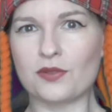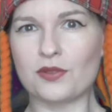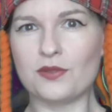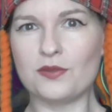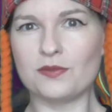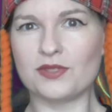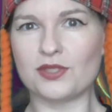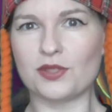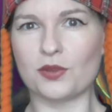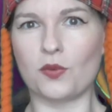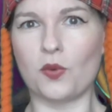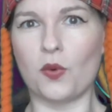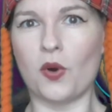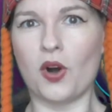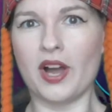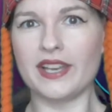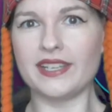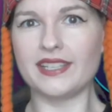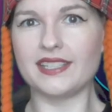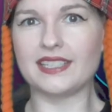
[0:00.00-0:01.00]
rooms are
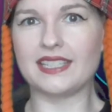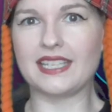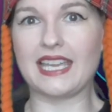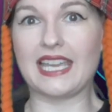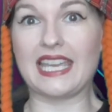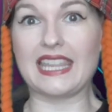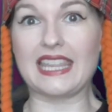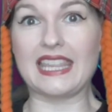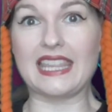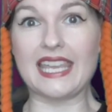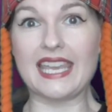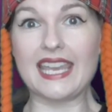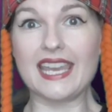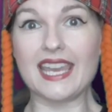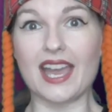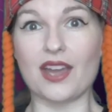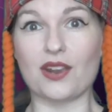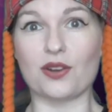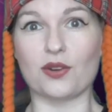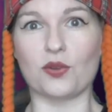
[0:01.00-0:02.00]
gone,
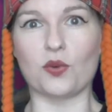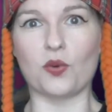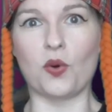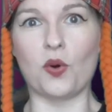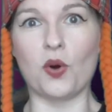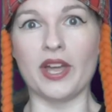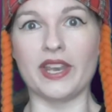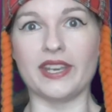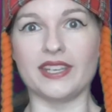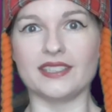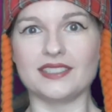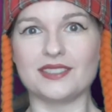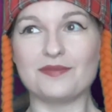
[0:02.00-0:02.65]
they are gone.